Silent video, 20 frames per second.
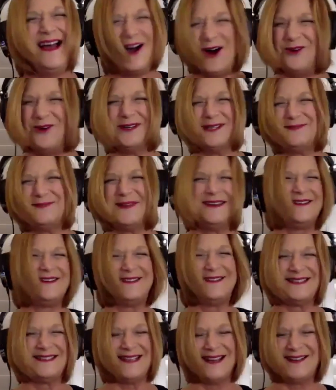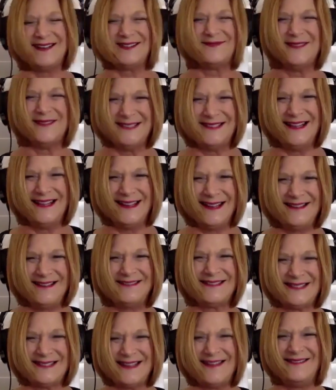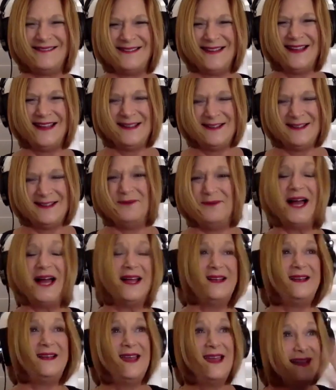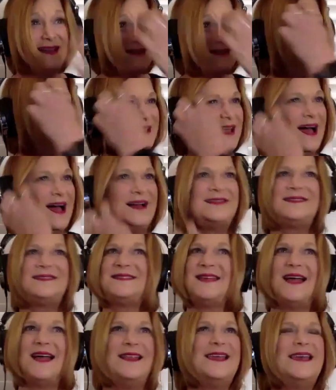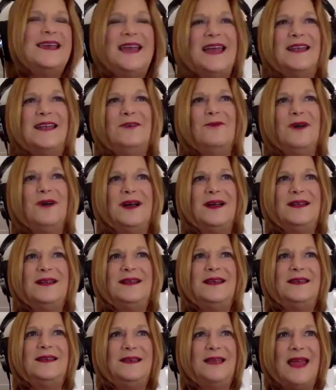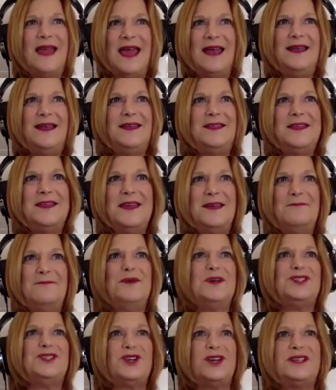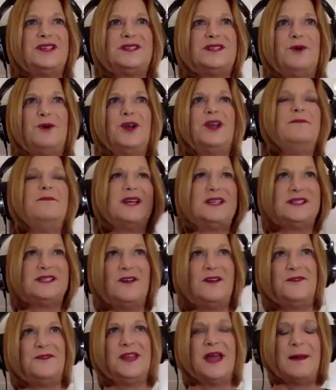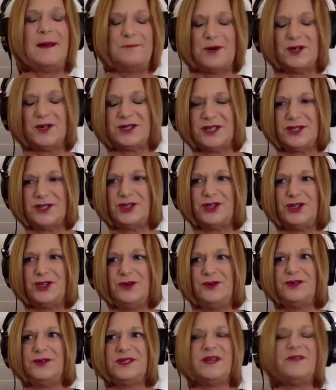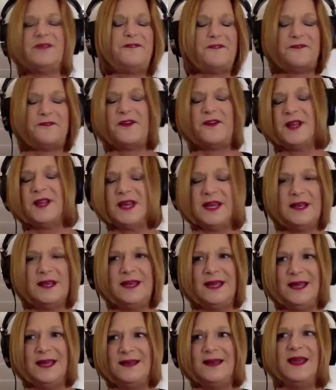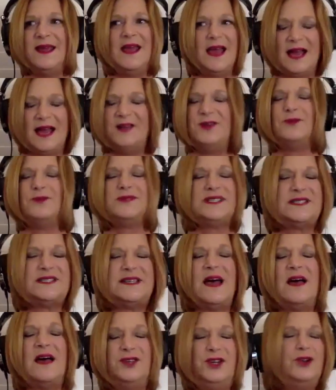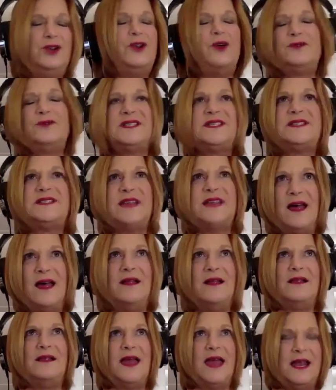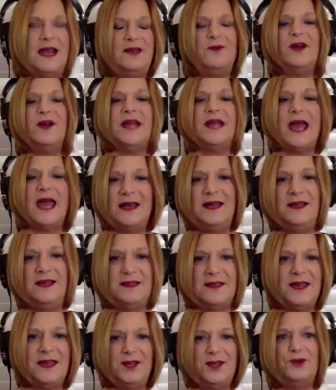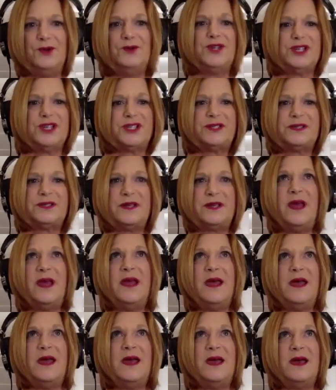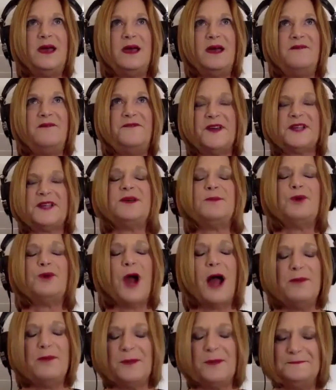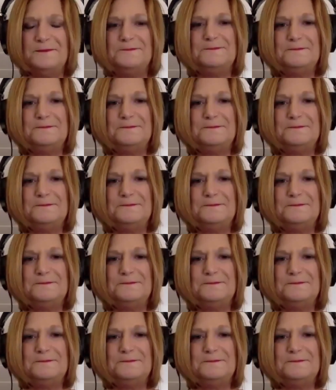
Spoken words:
Always been a good salesman, So, but not selling anyone anything, but just putting myself in that person's shoes and fulfilling a need. You don't sell anyone anything. You just fix a problem.